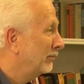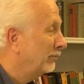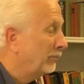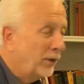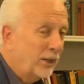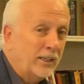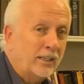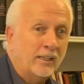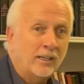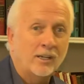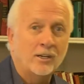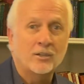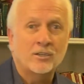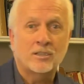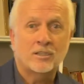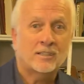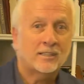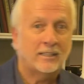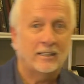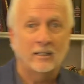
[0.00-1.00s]
Put it under
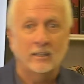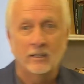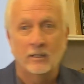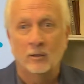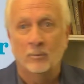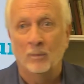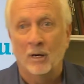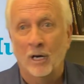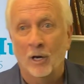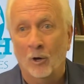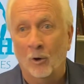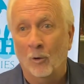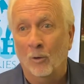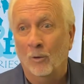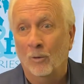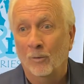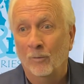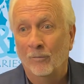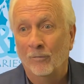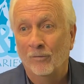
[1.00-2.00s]
the cereal
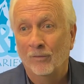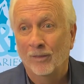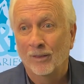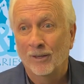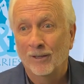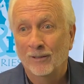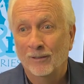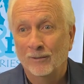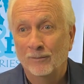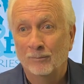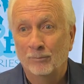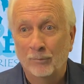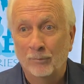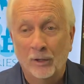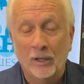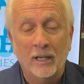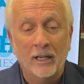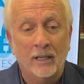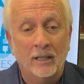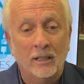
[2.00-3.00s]
bowl.
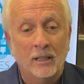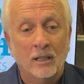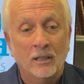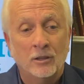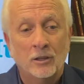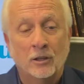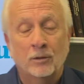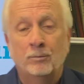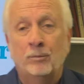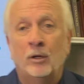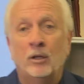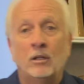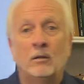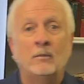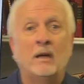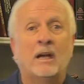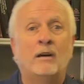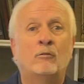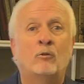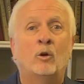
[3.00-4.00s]
Put it. Just put them
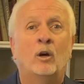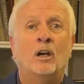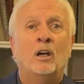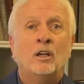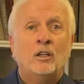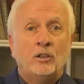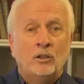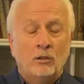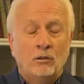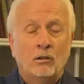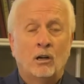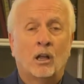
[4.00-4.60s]
everywhere. You